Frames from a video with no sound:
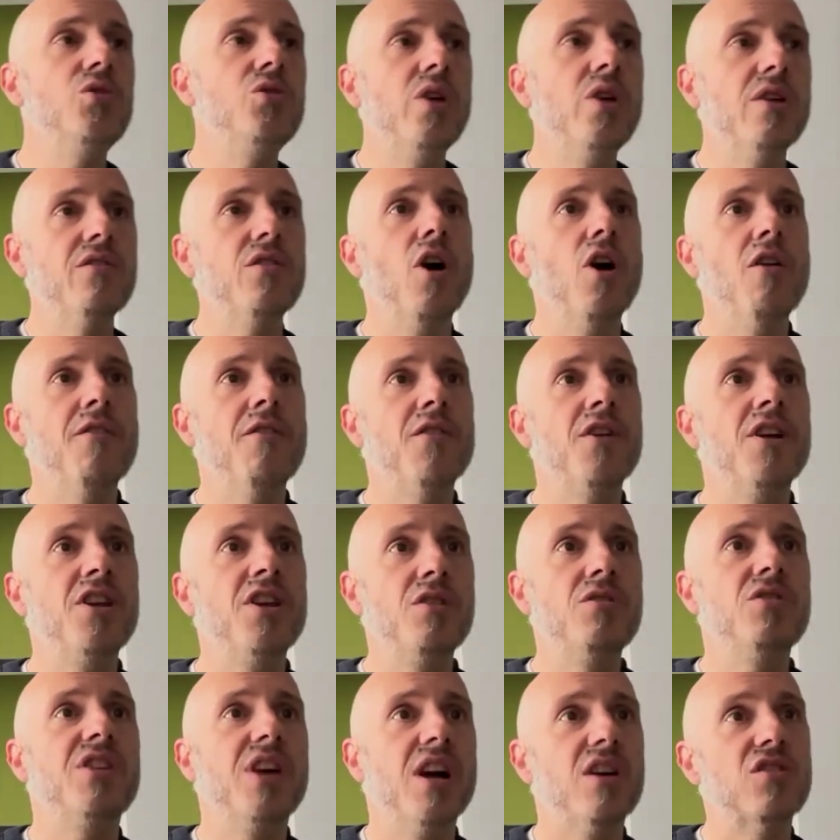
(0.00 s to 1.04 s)
Do you have an offer at
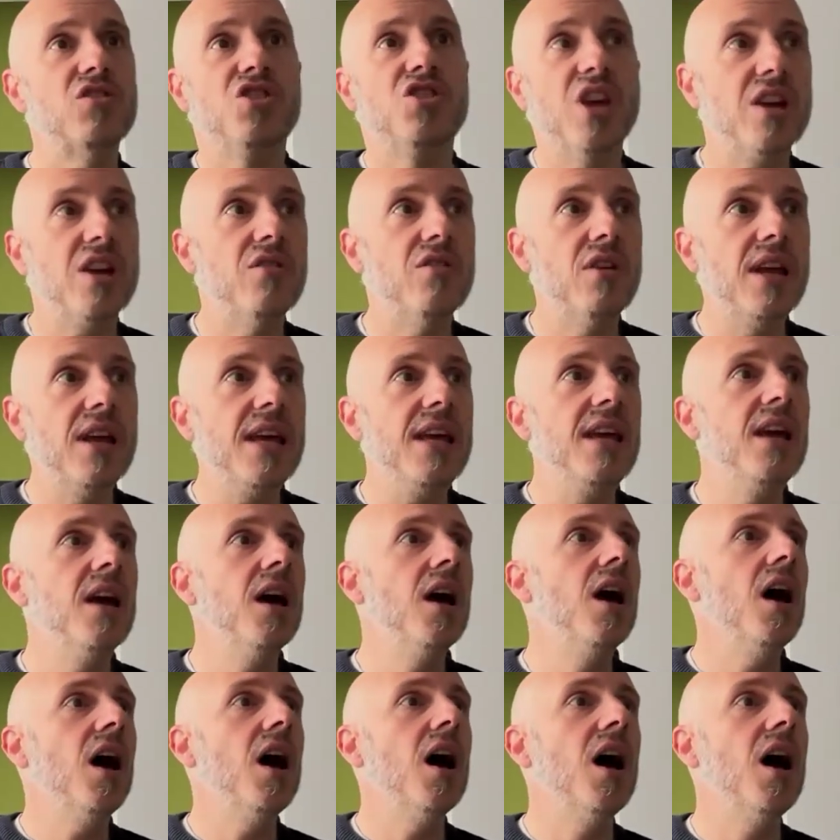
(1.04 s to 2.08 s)
UCL generally?
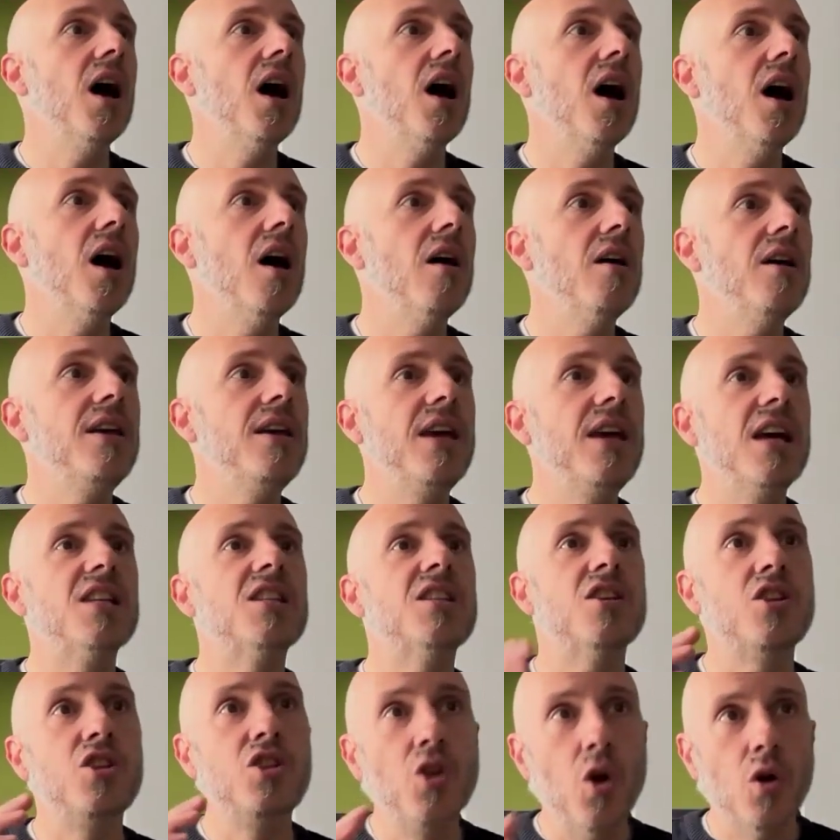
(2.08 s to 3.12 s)
Uh,
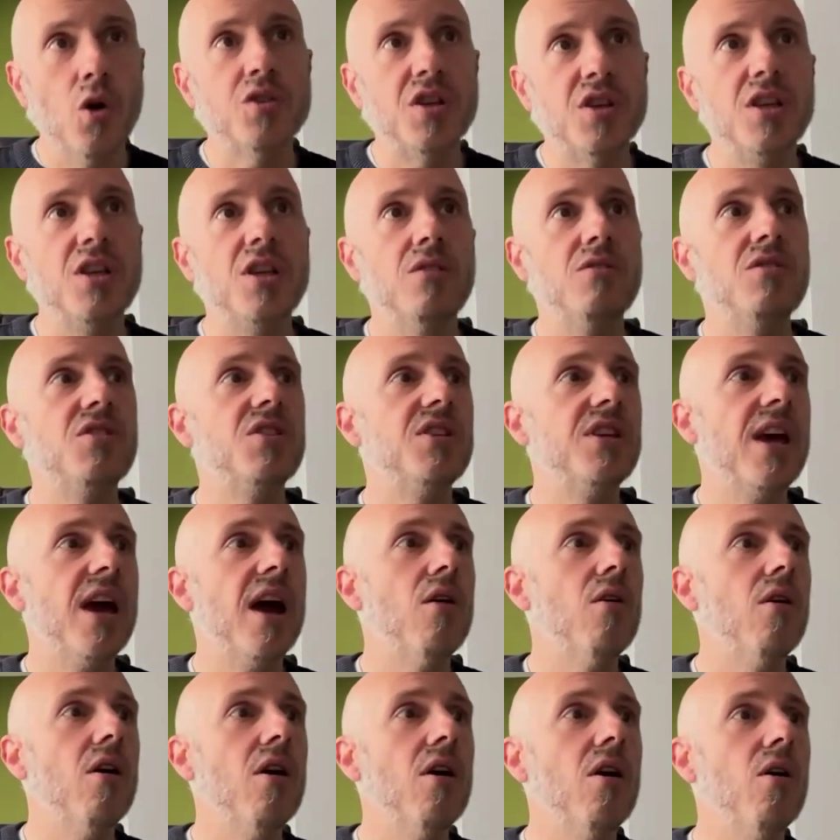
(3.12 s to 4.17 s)
yes, not at
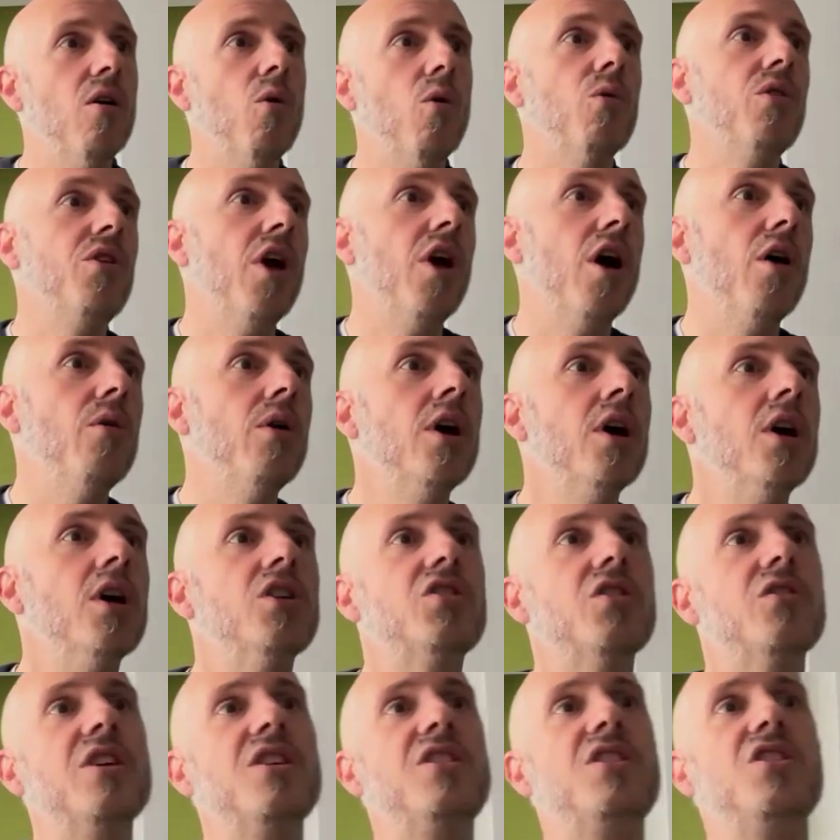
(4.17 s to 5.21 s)
UCL, or, uh, or, no.
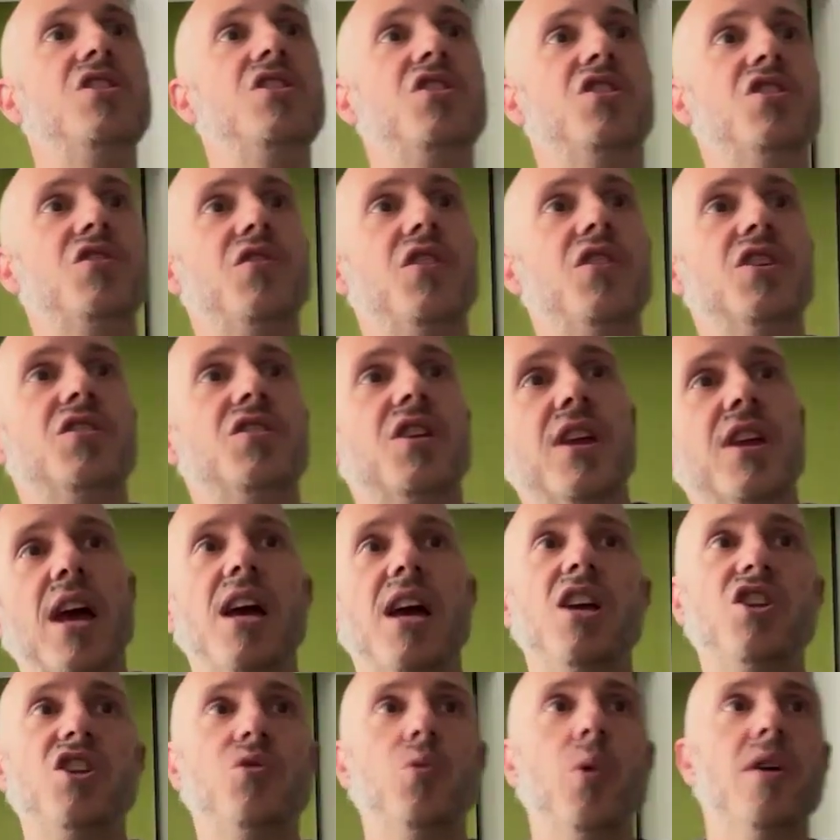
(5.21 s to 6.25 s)
So this is just for us to
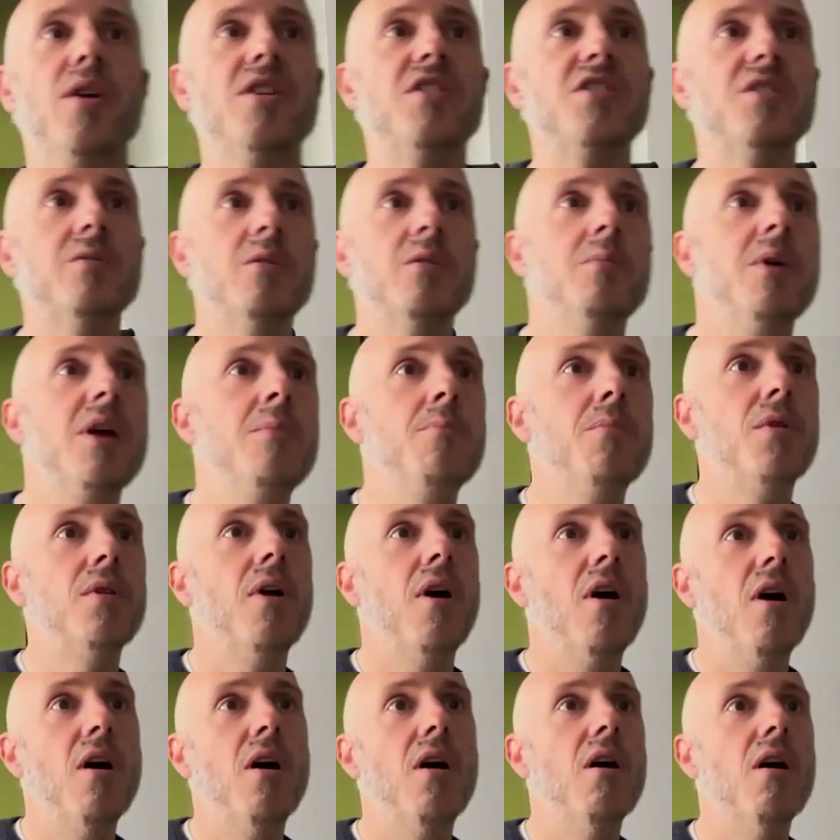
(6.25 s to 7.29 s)
gauge whether some of the people
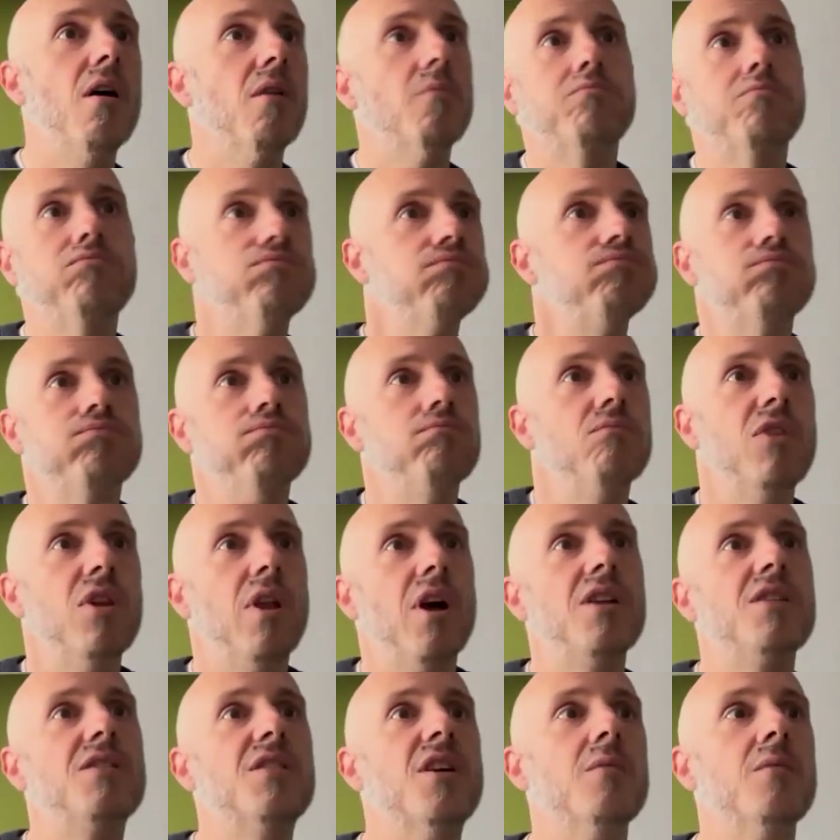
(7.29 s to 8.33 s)
are
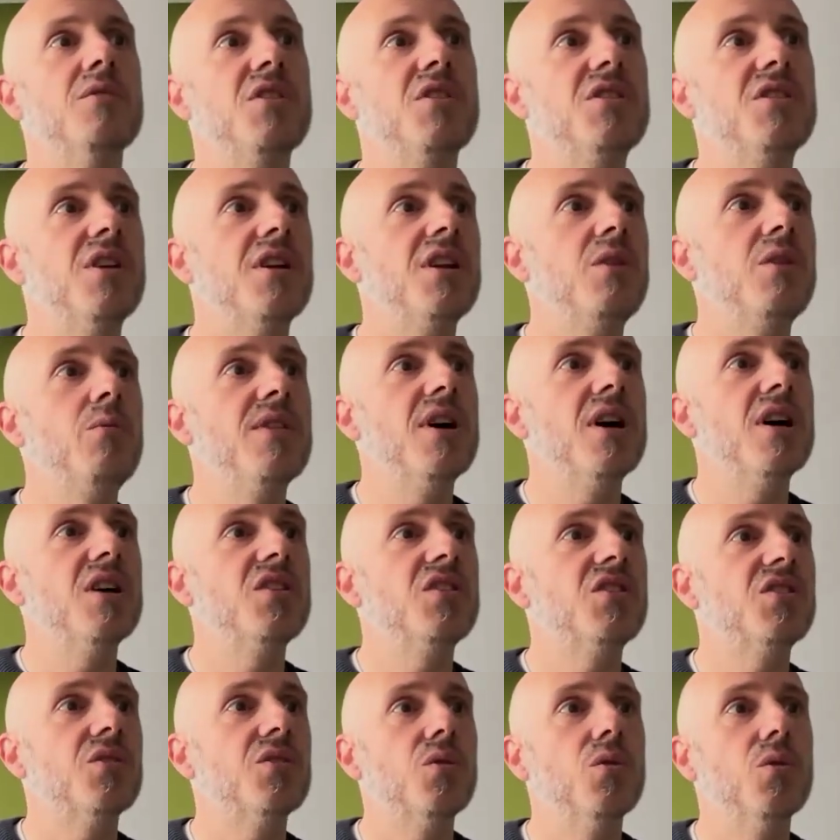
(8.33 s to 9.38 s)
likely to come and study with
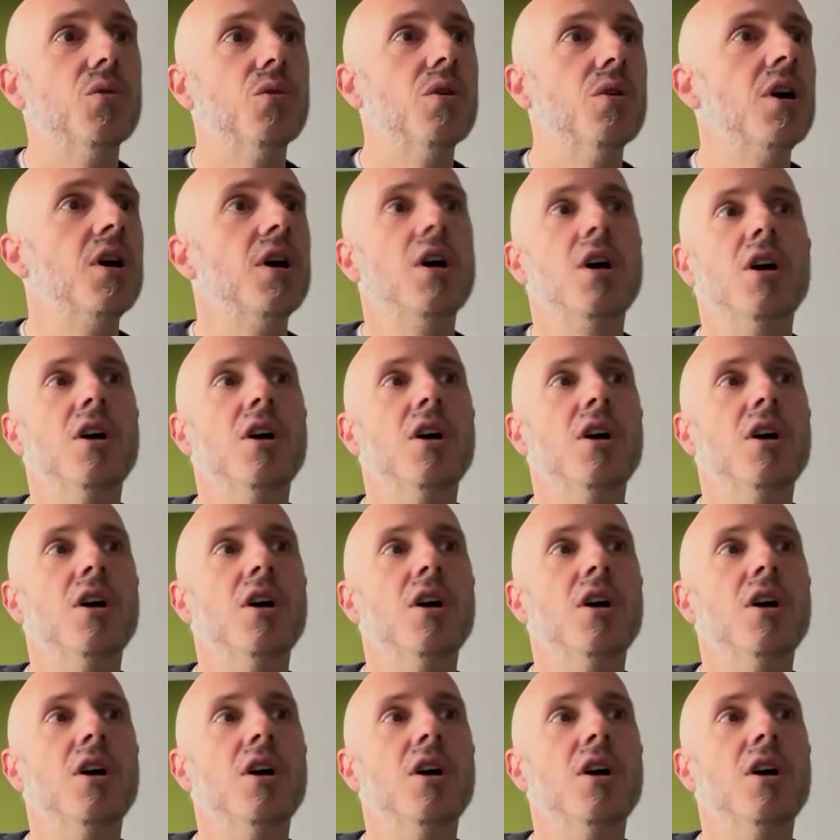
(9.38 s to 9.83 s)
us or